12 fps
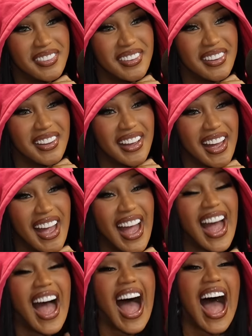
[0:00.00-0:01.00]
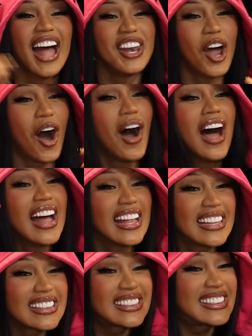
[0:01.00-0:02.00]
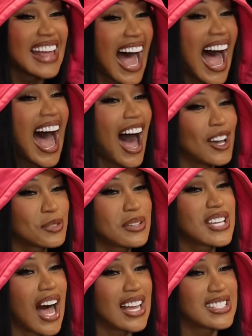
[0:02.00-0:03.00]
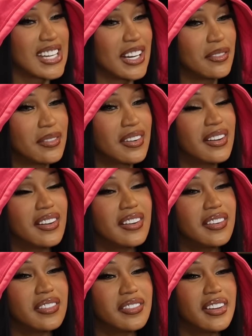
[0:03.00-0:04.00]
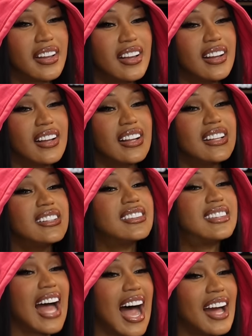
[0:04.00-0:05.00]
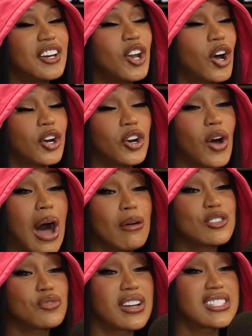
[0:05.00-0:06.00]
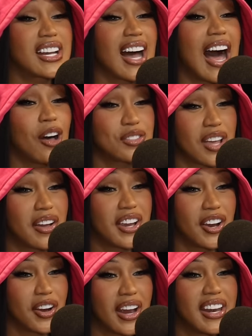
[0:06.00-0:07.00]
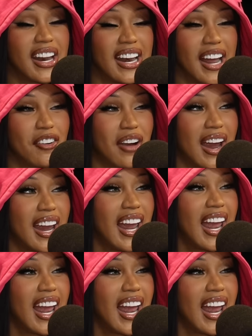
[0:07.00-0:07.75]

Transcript: Because I think I know my house yeah. is haunted. That house is haunted. No, the oh, LA house, one. right? That no, the no, no. LA I was one. renting a house in LA, here, in LA, mm-hmm.